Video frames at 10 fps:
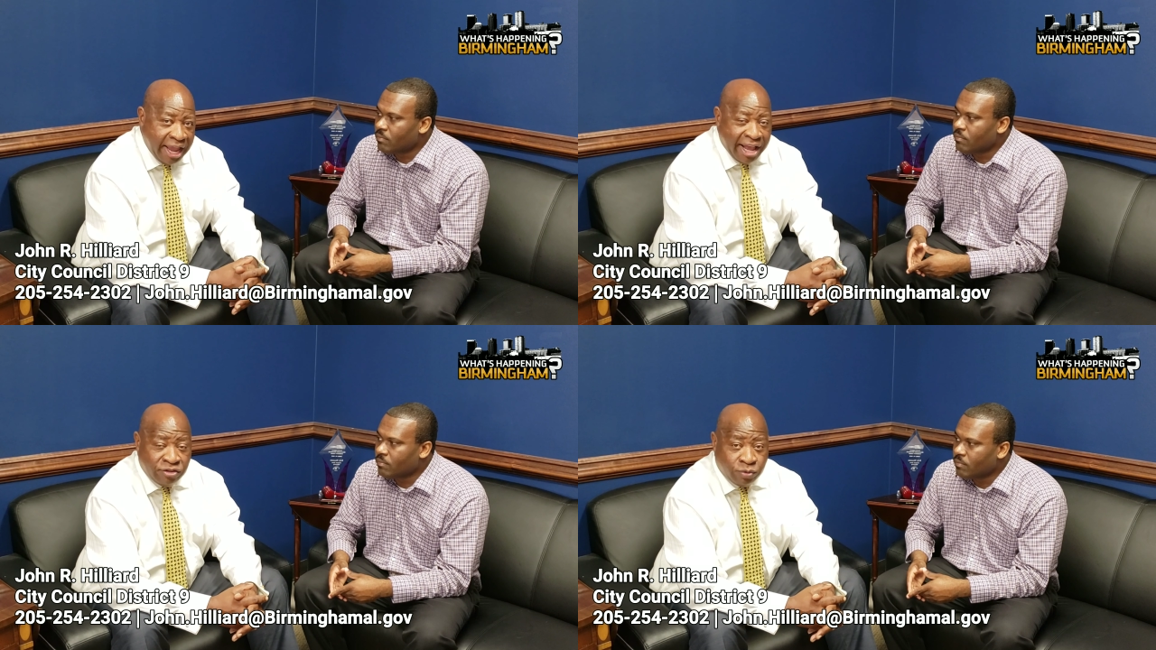
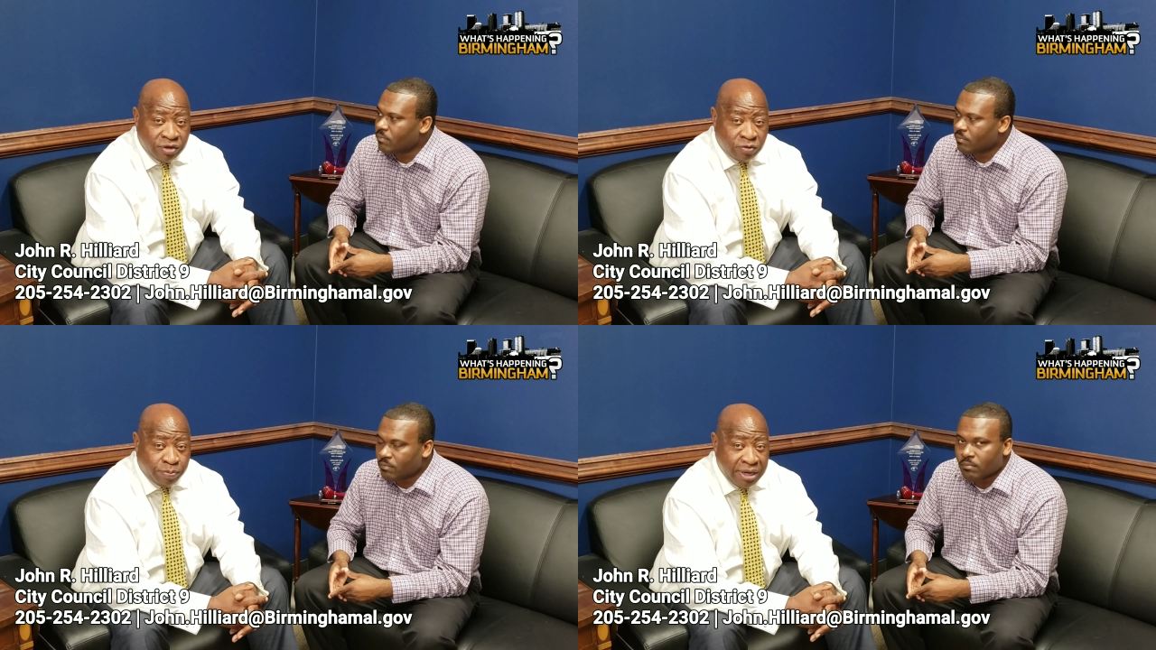Speaker 1: As
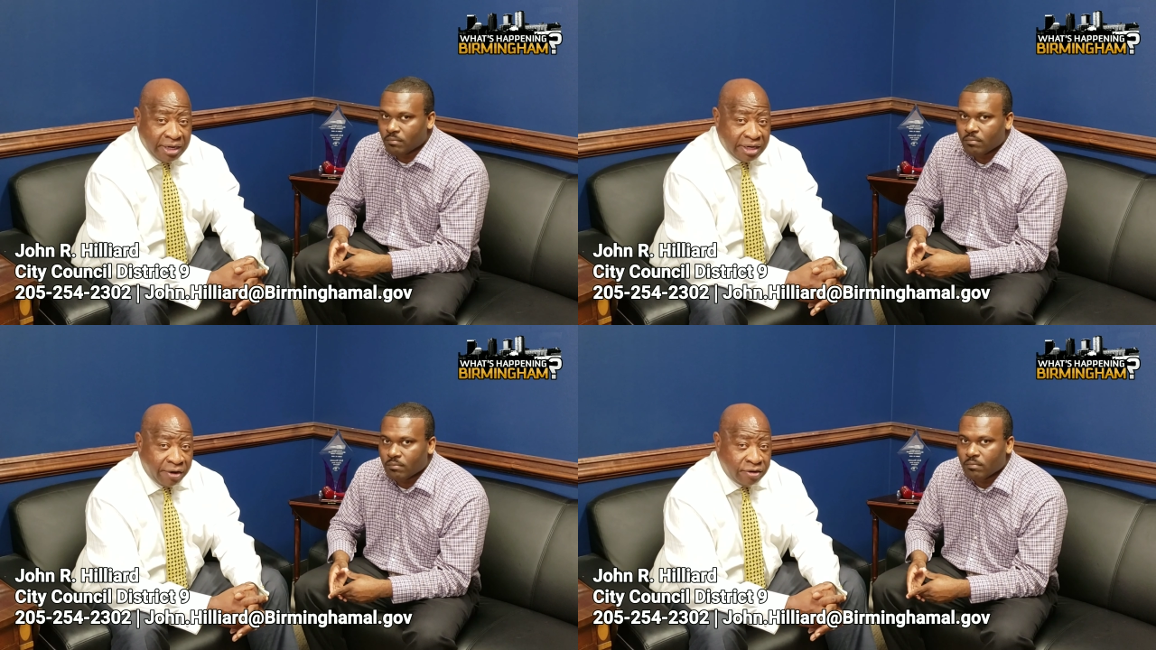we
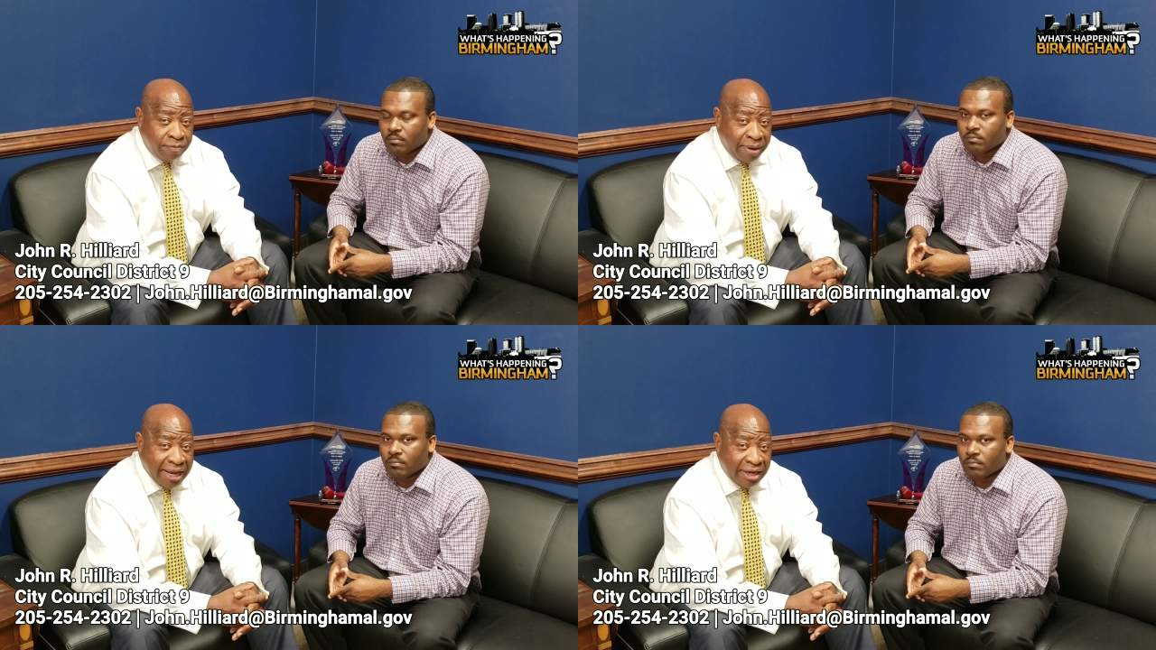speak, they're
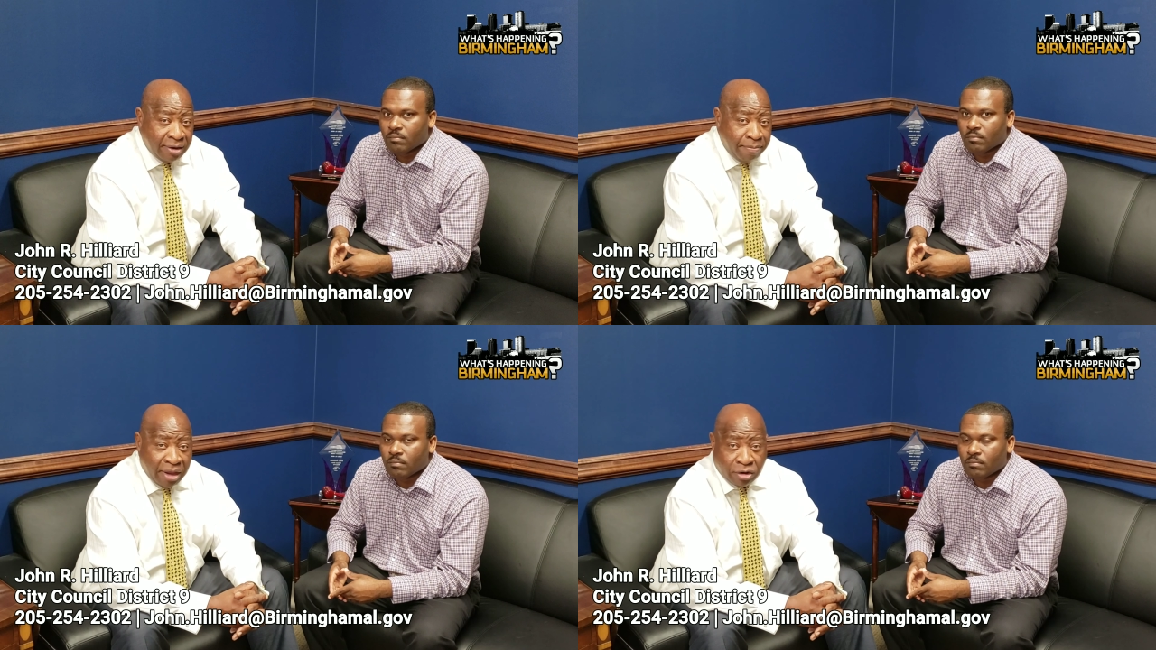debating
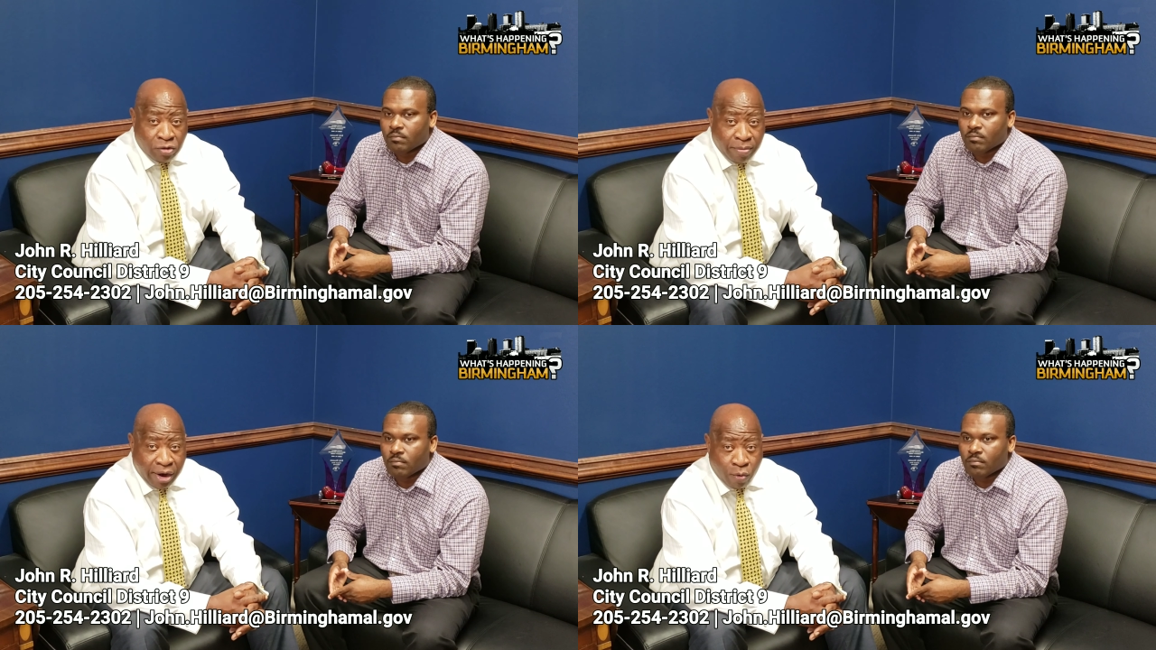the
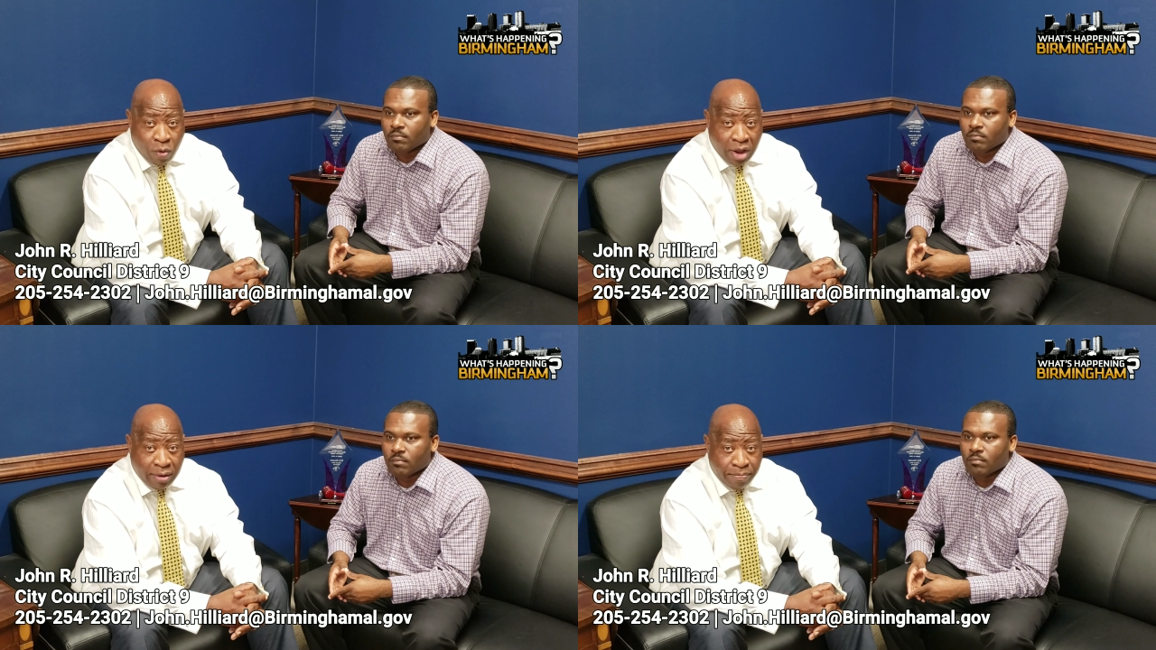medical
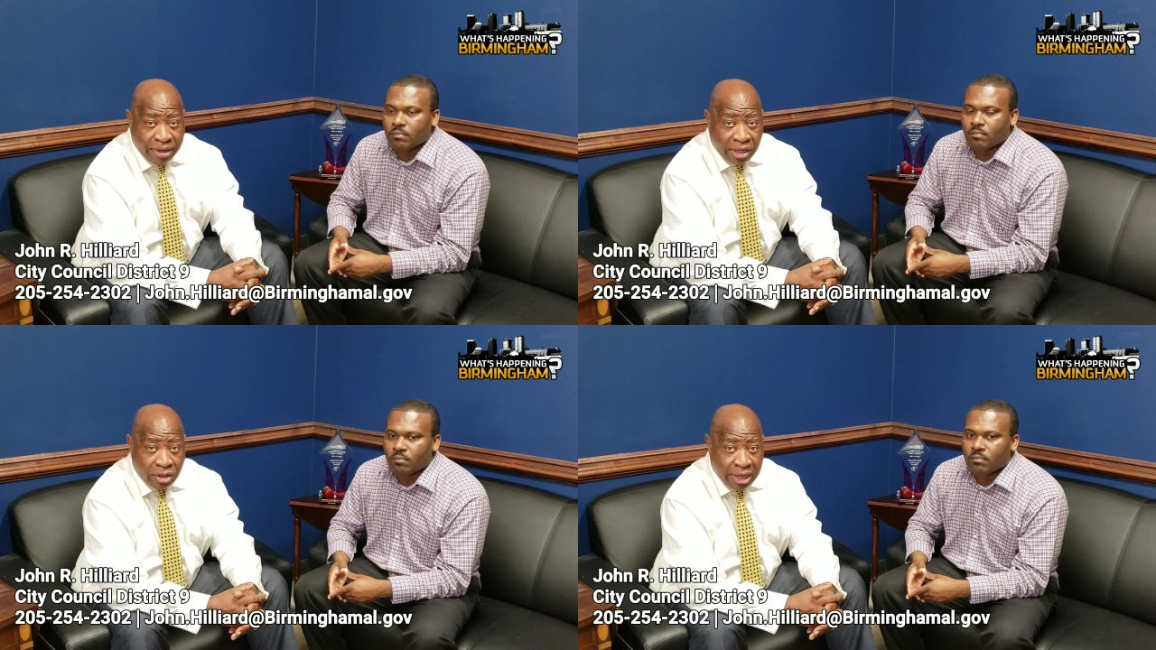marijuana
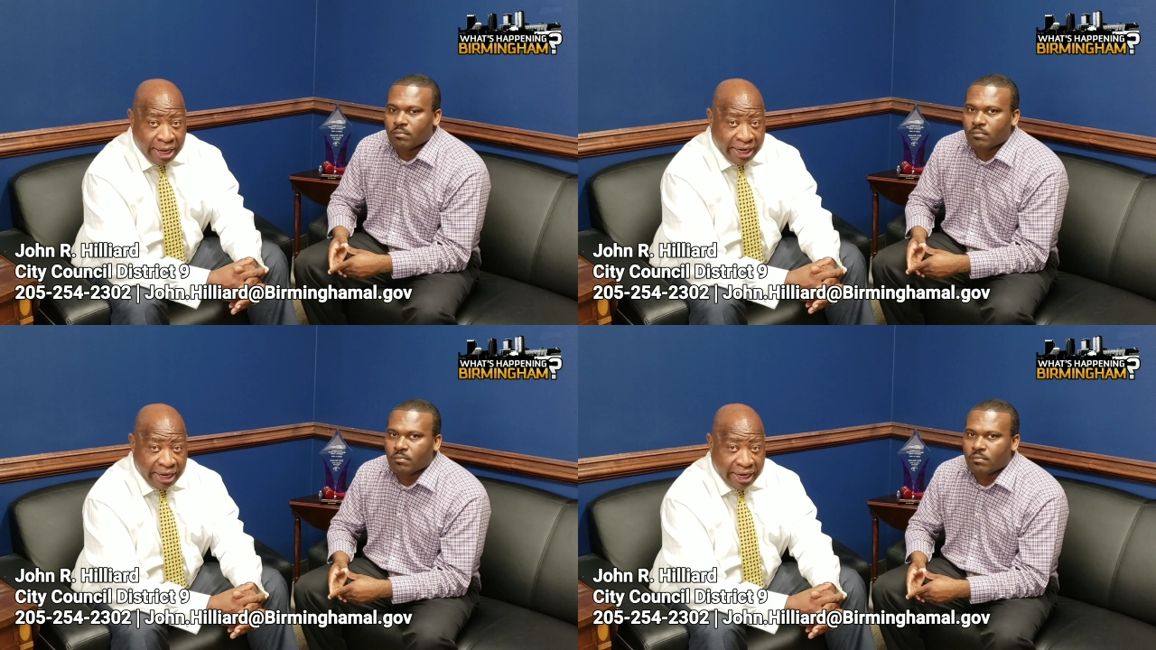bill